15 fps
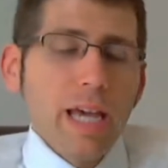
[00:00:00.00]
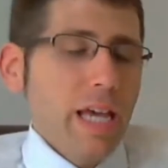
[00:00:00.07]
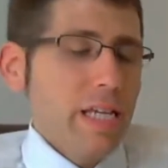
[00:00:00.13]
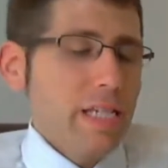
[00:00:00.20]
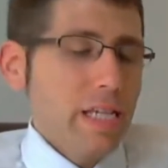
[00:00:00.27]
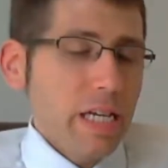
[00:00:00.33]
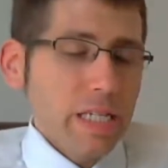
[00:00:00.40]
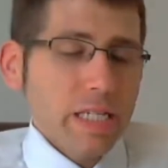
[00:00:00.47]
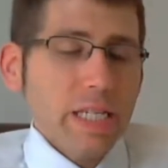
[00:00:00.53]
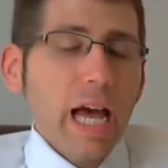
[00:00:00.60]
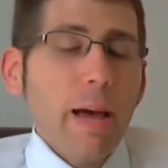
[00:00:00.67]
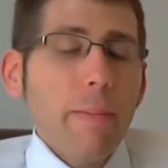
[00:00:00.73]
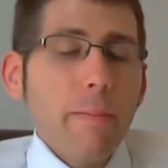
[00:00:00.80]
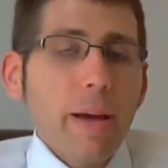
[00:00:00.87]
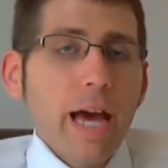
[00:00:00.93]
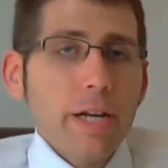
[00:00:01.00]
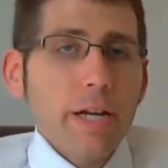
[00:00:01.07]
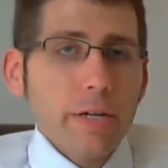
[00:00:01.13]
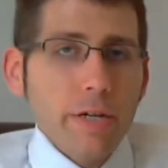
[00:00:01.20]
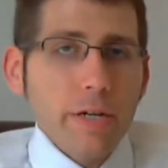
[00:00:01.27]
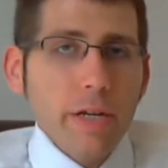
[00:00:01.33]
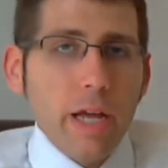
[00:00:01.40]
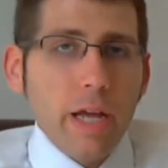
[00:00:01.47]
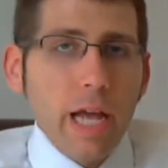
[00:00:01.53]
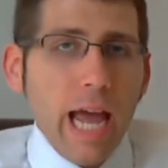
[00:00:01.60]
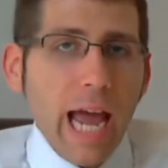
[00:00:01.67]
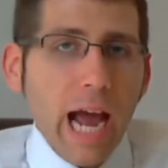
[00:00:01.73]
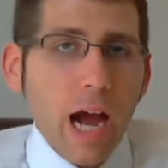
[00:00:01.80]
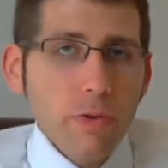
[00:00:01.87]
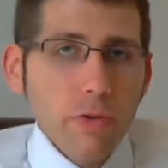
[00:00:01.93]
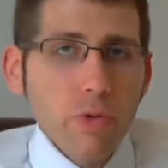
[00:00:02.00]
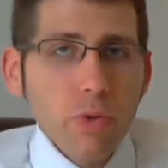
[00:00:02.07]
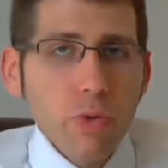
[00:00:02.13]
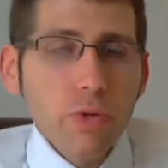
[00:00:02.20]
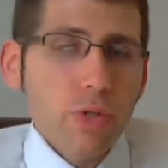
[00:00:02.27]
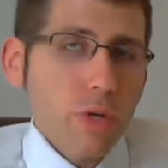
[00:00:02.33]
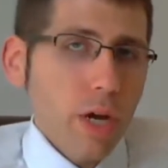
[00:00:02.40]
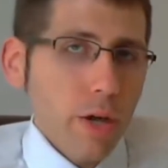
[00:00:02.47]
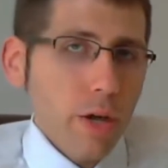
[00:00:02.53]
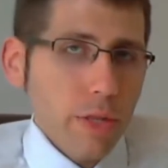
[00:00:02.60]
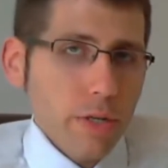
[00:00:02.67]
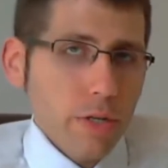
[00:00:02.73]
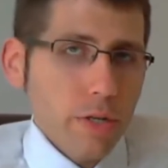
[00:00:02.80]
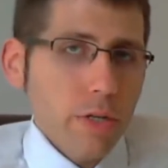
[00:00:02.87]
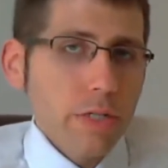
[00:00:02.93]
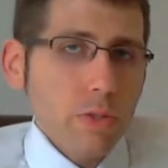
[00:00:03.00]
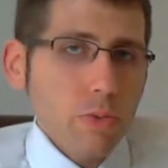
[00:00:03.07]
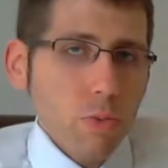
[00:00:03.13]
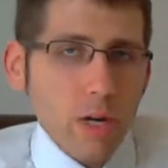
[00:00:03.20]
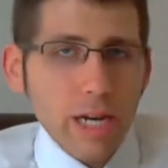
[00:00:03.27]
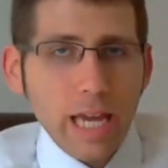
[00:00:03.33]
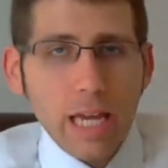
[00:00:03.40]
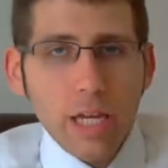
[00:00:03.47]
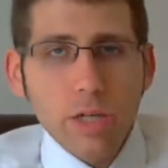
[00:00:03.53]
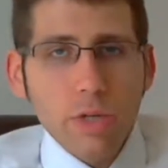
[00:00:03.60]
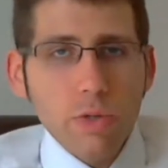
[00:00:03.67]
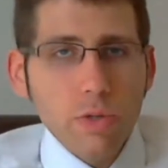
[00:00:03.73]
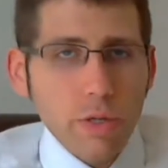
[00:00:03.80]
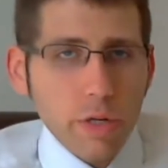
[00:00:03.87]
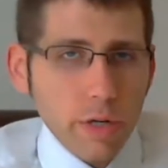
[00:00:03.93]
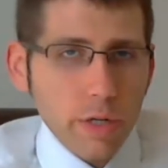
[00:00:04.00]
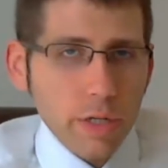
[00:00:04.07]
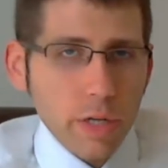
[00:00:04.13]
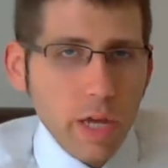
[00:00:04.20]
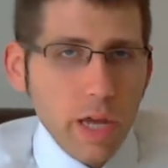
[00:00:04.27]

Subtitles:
it does not matter how you used your health insurance, what age you turned,